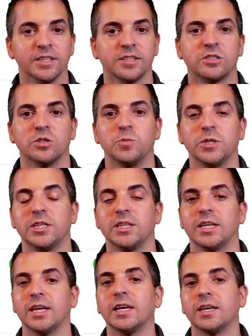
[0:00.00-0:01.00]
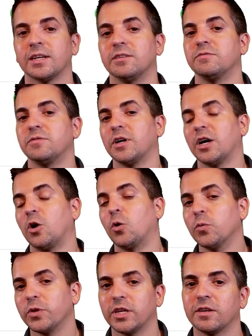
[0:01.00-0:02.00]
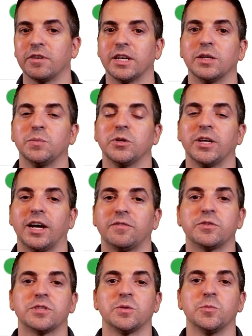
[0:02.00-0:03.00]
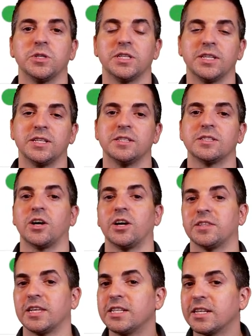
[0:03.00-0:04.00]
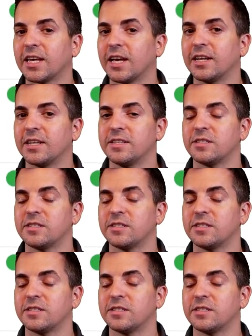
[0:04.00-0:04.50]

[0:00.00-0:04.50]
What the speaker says: to be kind of only available after someone is authenticated,